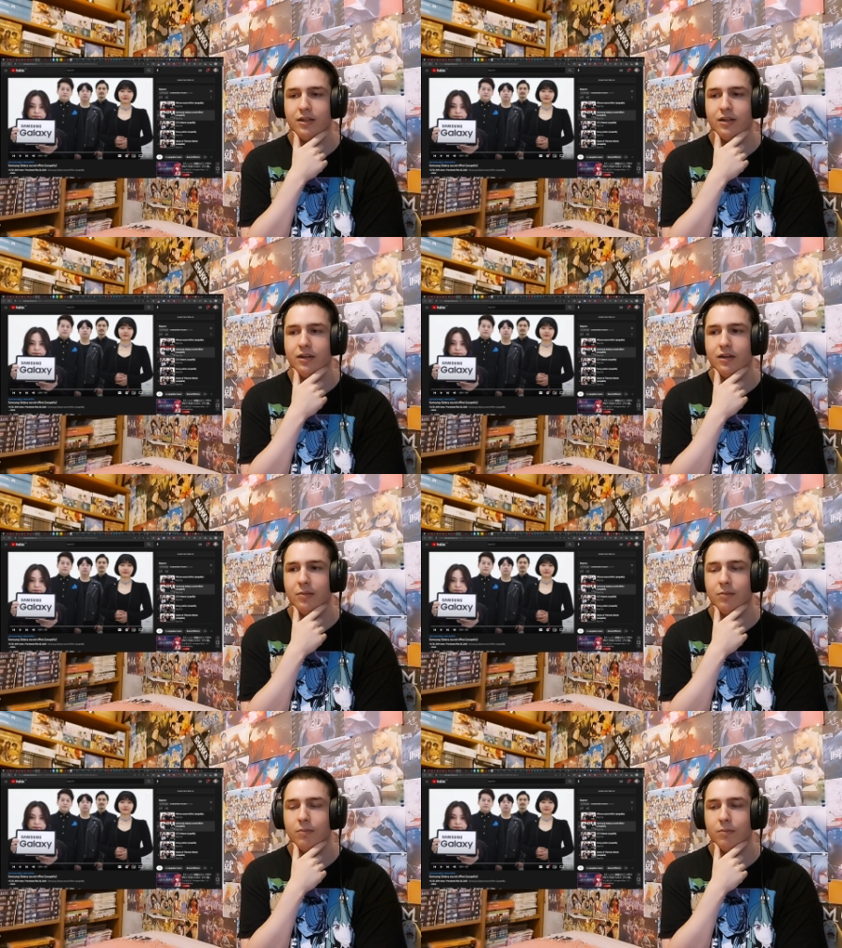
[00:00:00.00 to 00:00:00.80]

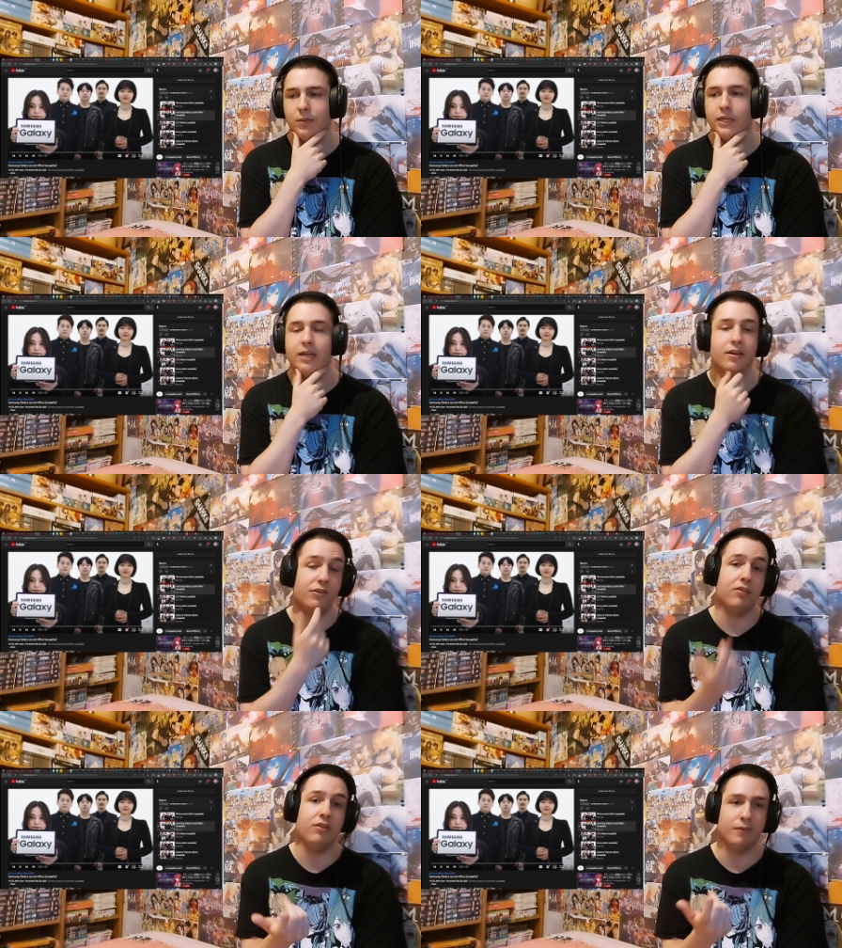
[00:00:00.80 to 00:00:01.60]
um, my
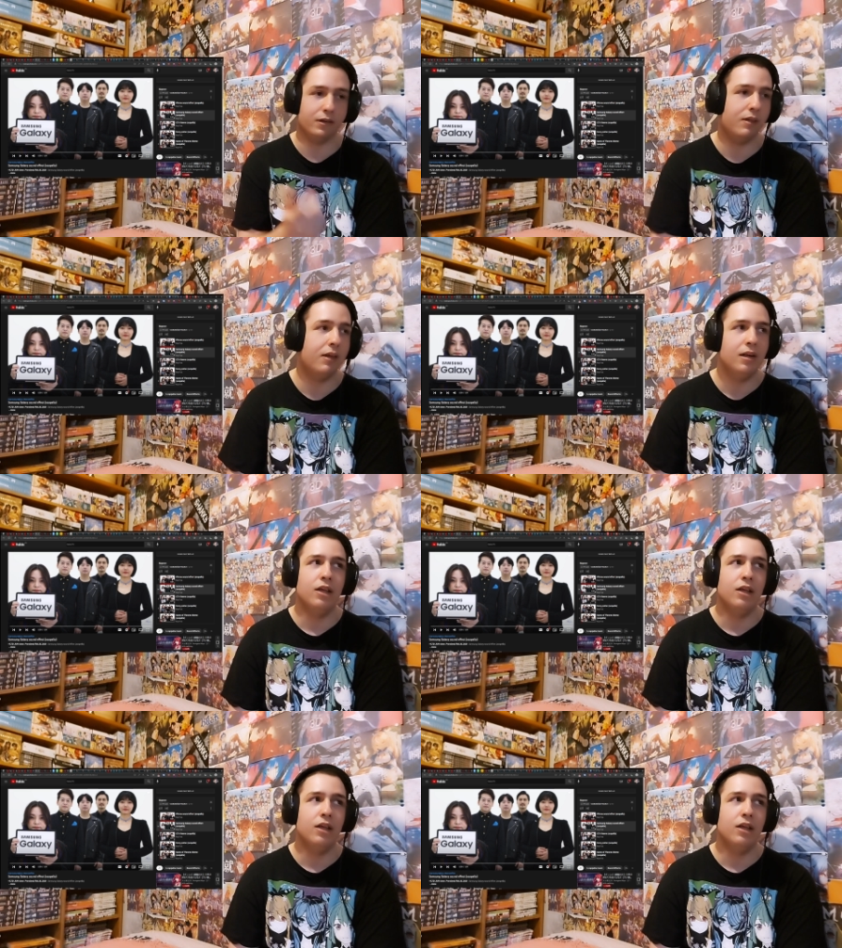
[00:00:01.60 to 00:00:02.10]
Galaxy S seven,